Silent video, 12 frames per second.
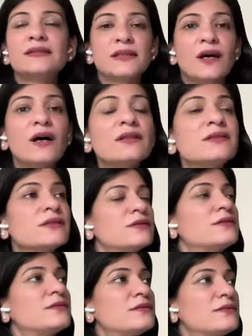these
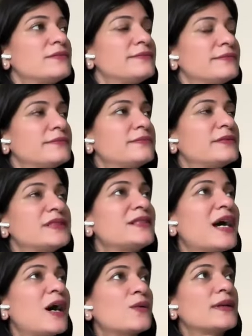thoughts could
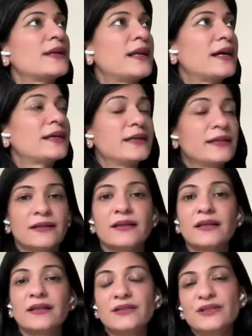sound like,
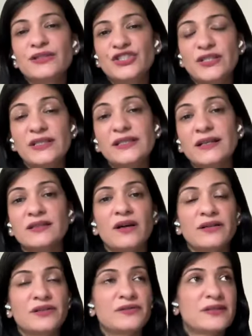she does